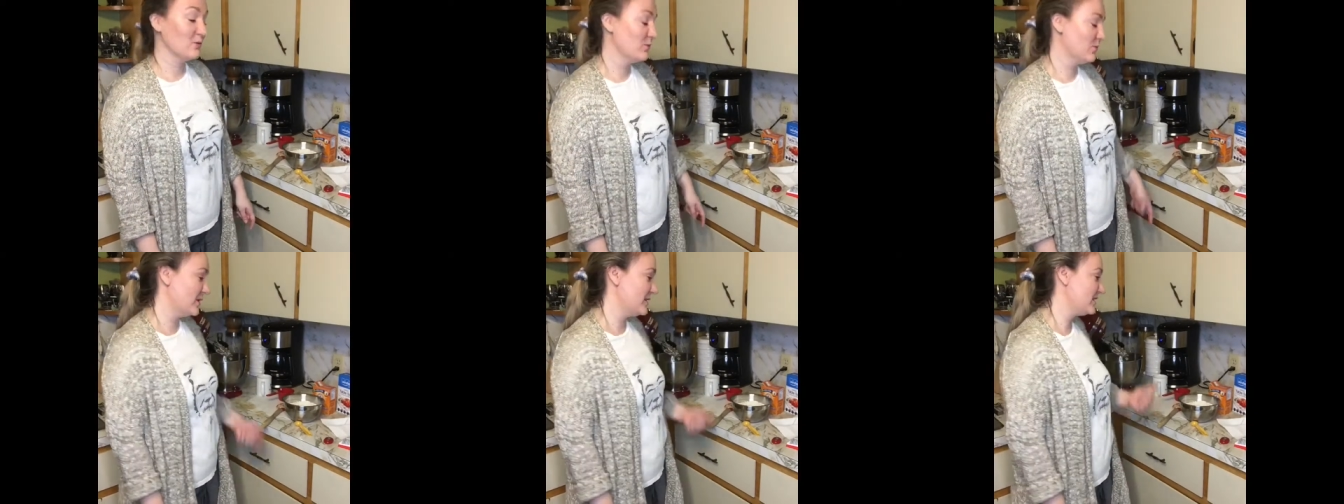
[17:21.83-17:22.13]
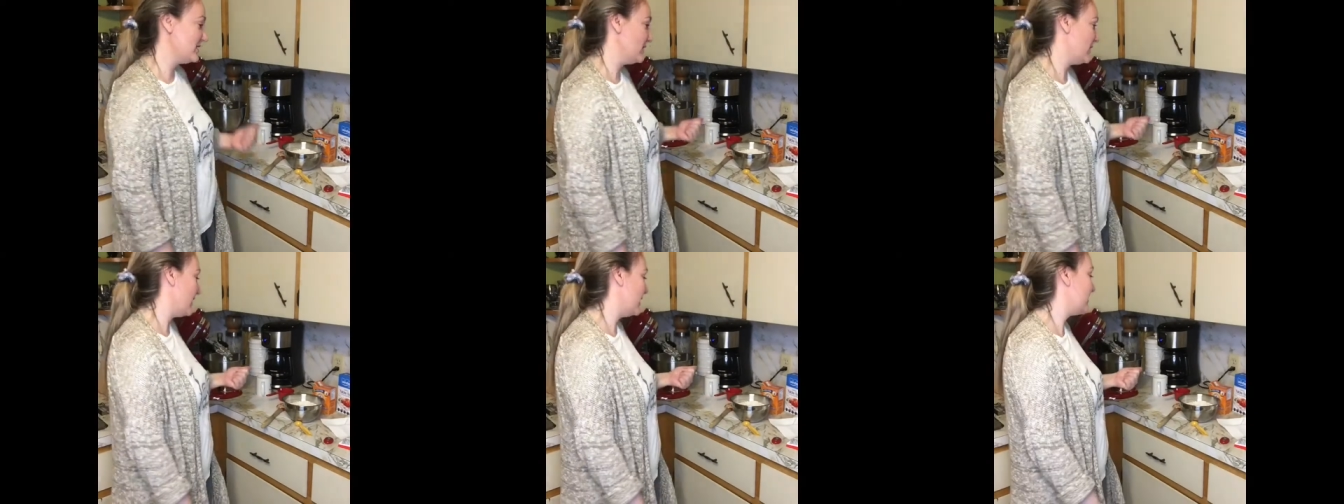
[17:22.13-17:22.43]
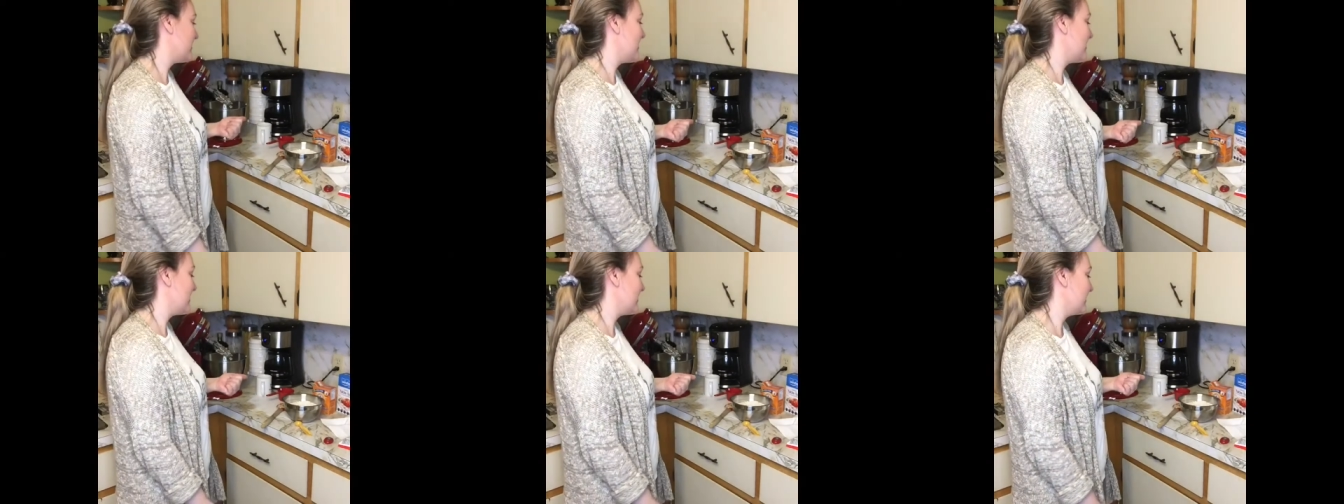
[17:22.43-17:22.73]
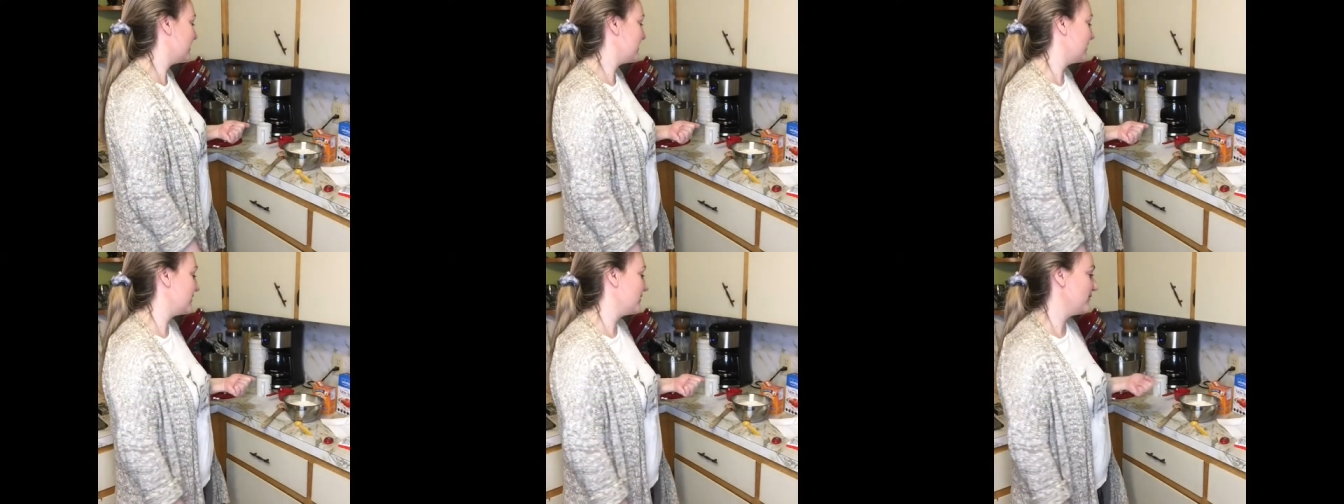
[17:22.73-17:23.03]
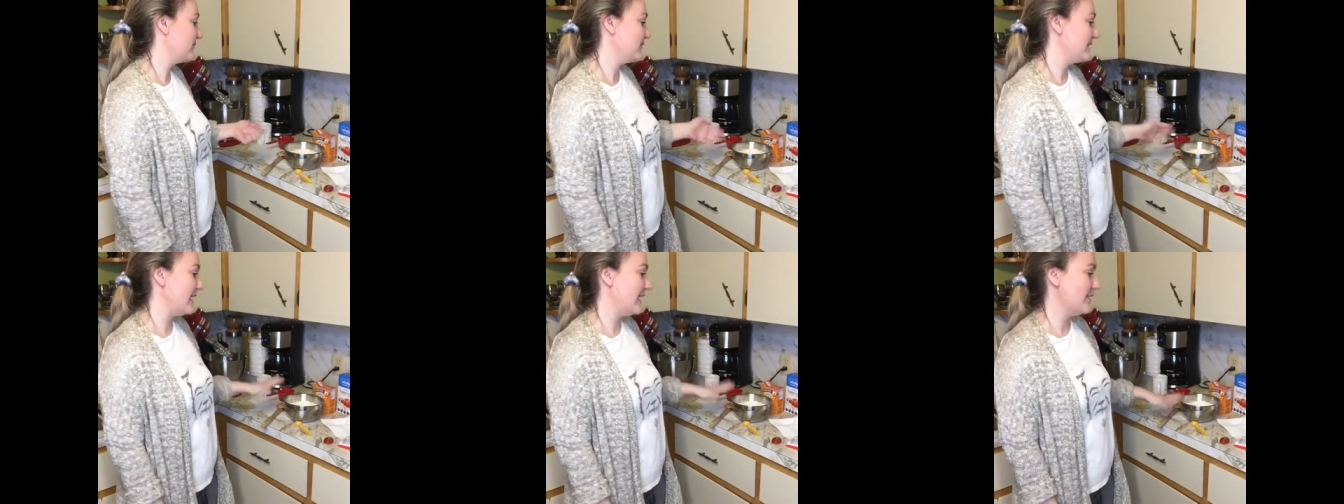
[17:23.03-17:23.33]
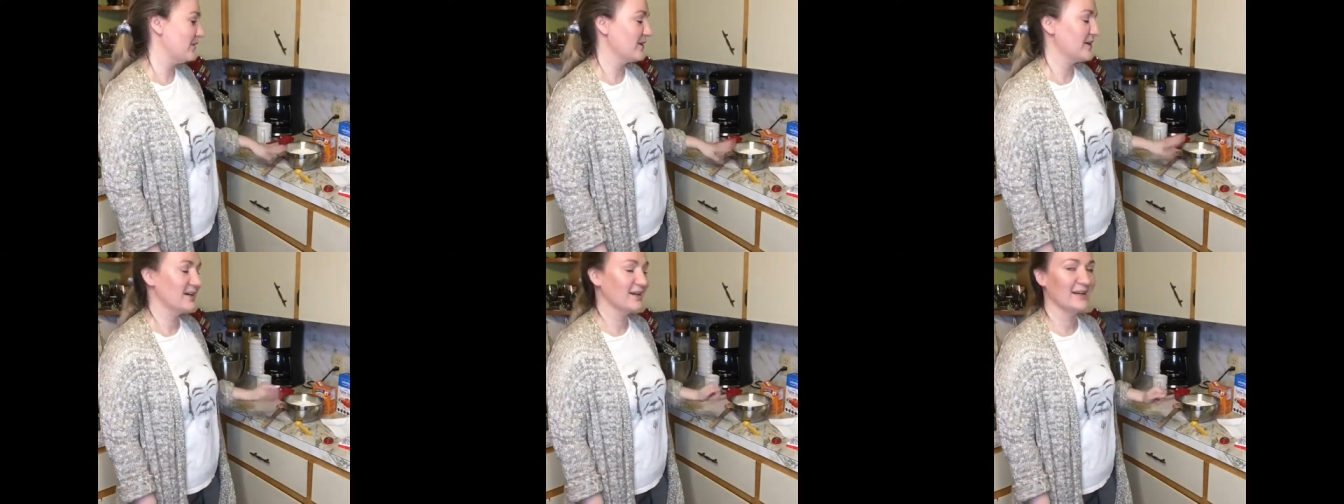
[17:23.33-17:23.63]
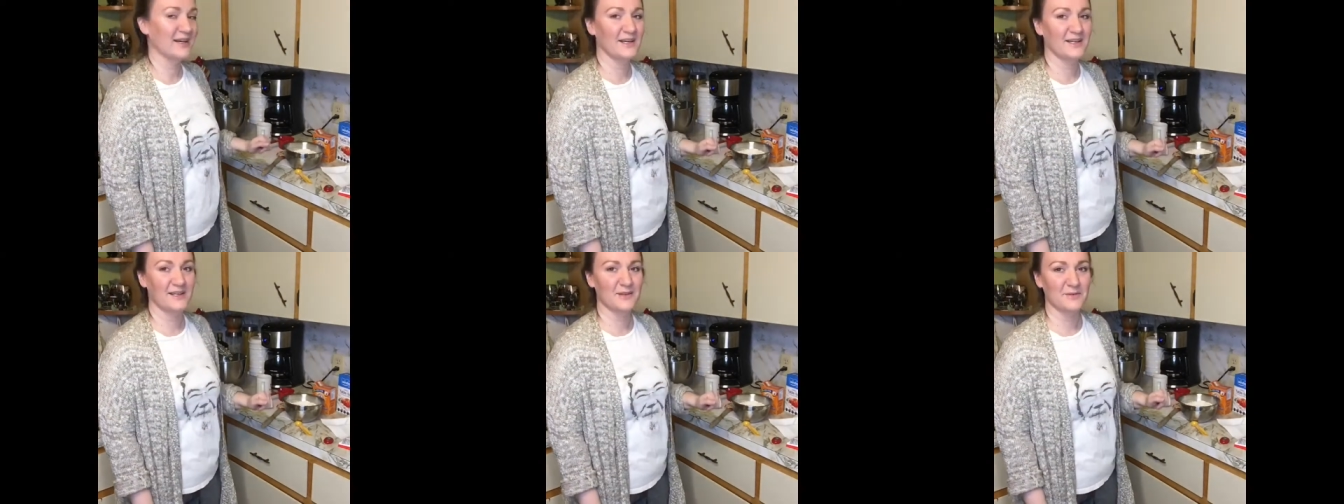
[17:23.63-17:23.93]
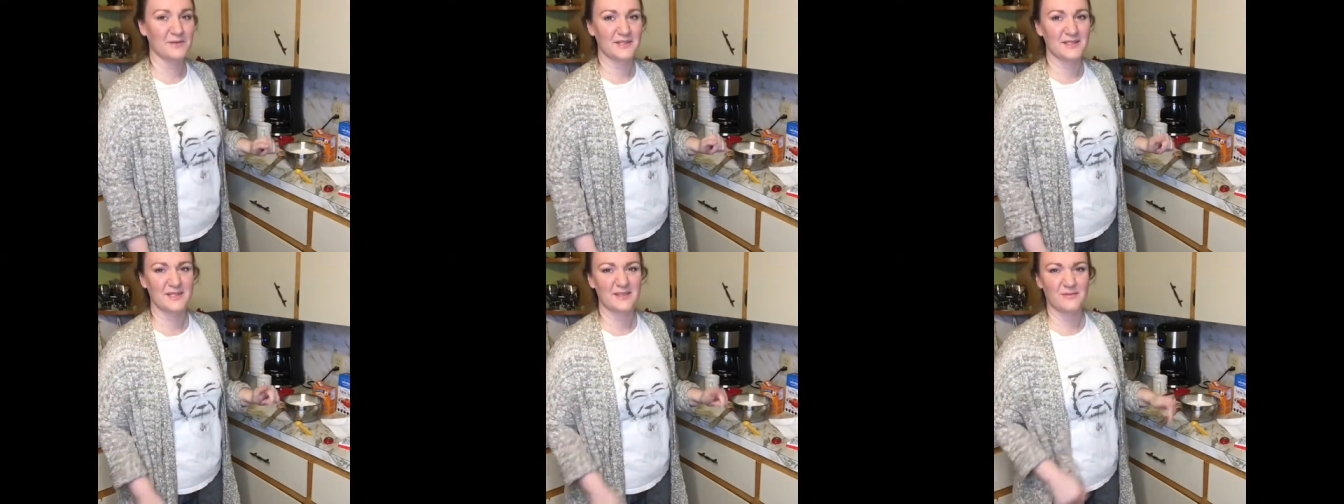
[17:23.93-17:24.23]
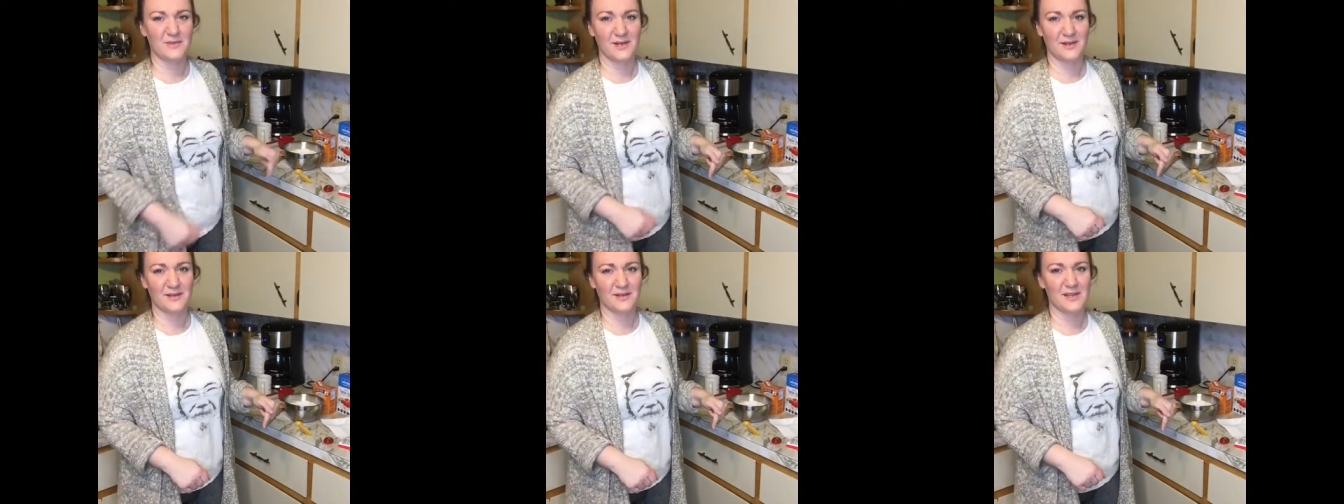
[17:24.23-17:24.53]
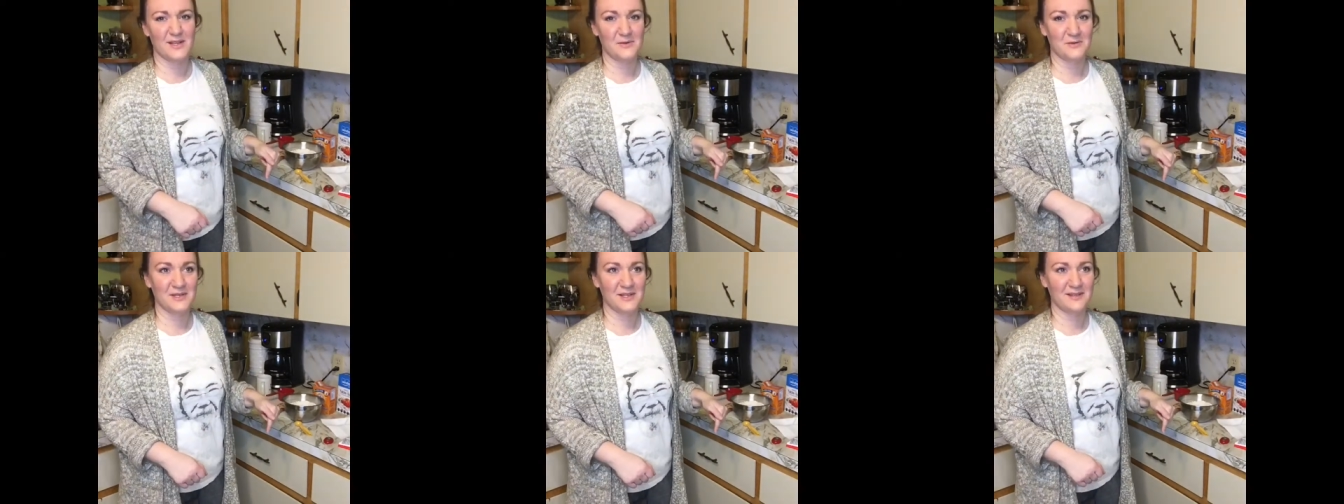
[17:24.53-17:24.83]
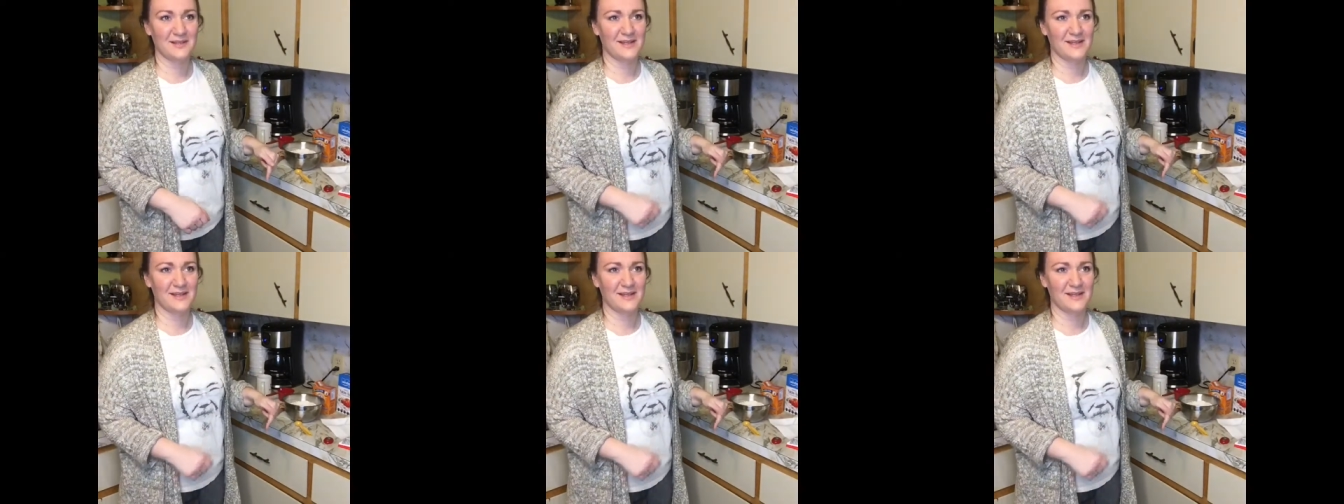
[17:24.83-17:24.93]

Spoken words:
once you add the flour and if it's a very liquidy,